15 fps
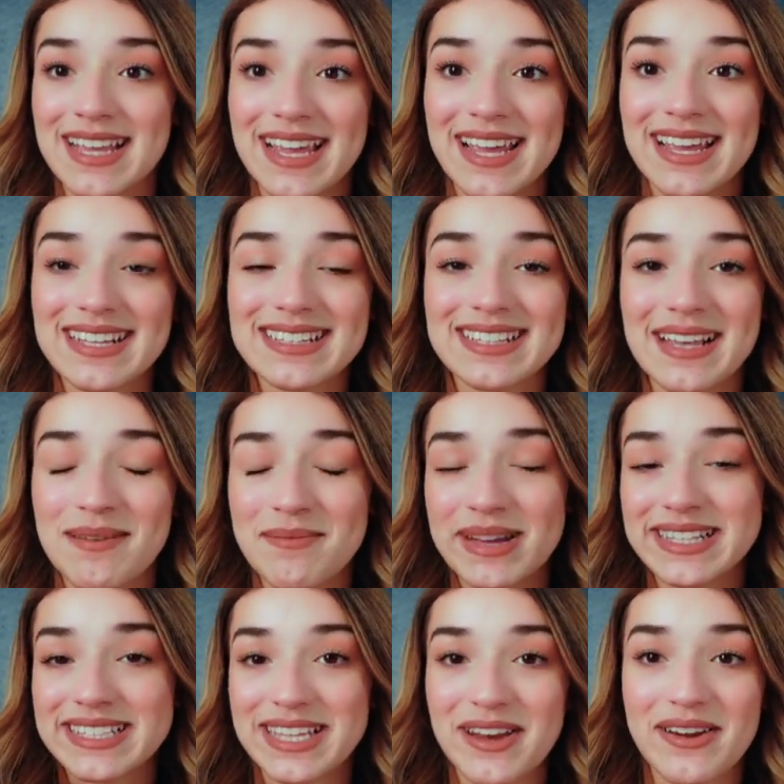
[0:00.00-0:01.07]
it, and
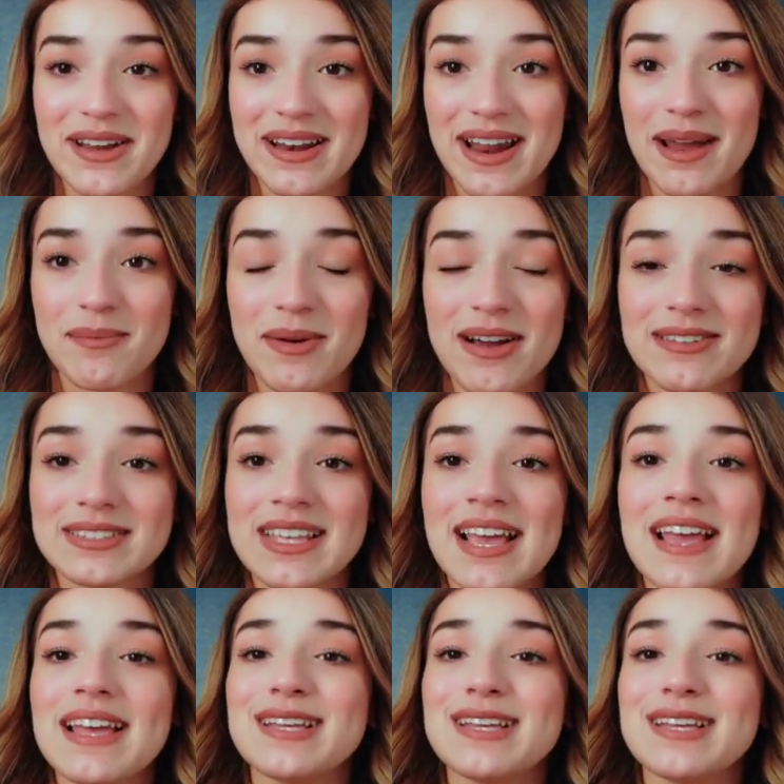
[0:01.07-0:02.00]
mascara and eyebrows.